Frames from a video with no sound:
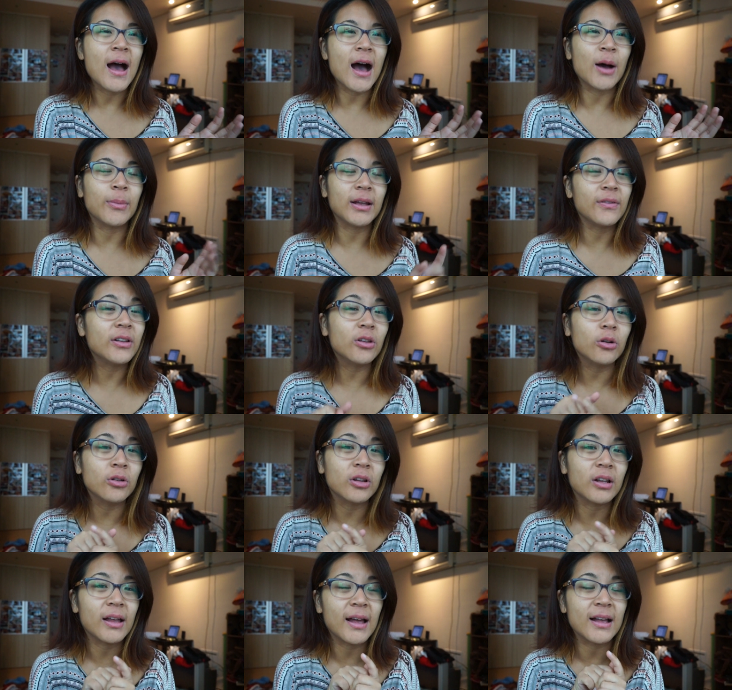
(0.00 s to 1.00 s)
Even
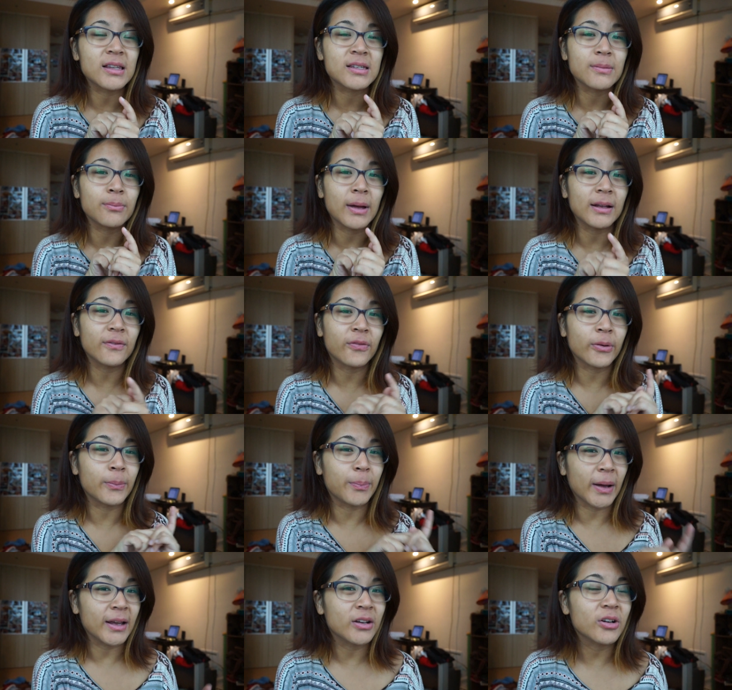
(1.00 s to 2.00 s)
though it's meant for
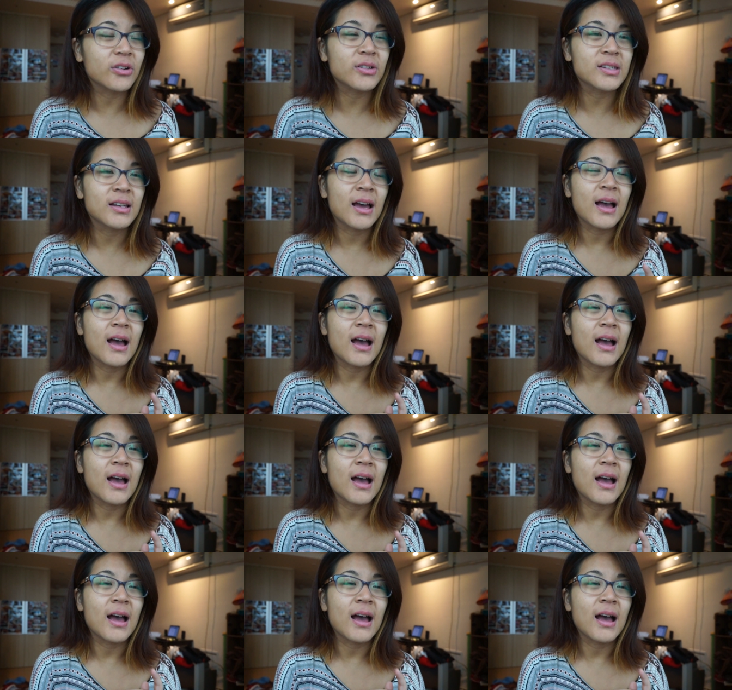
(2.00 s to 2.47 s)
bikers,